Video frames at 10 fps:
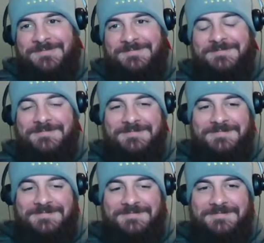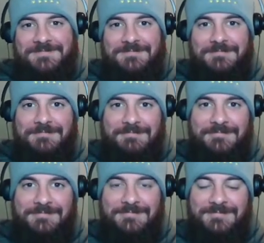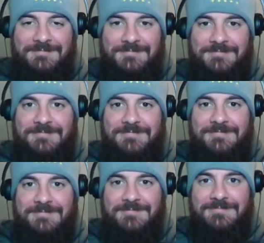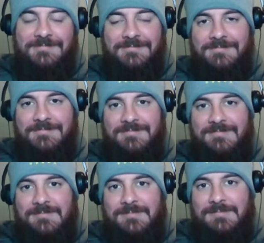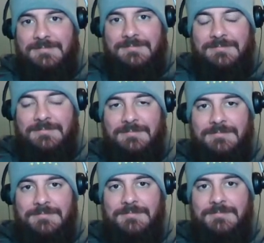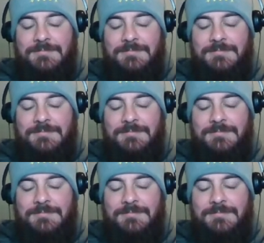The person shown says nothing.